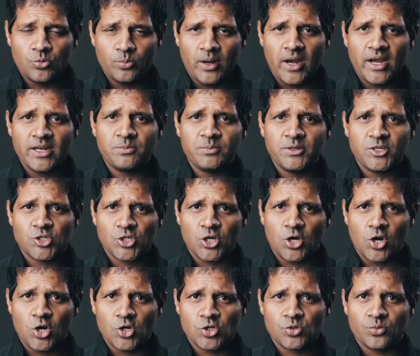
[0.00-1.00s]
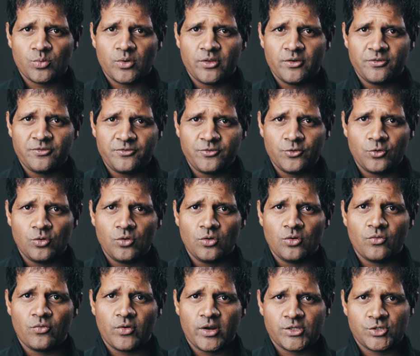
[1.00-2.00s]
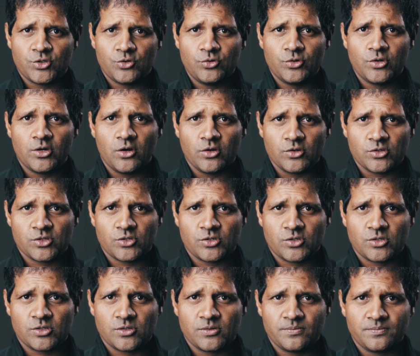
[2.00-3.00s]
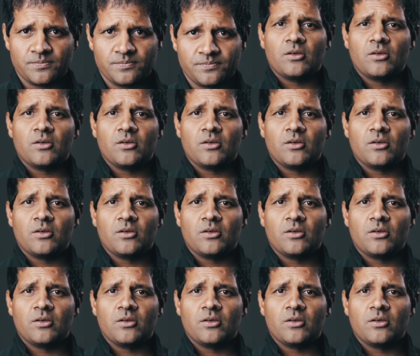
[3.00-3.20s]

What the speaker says: might be charged with the full rescue costs.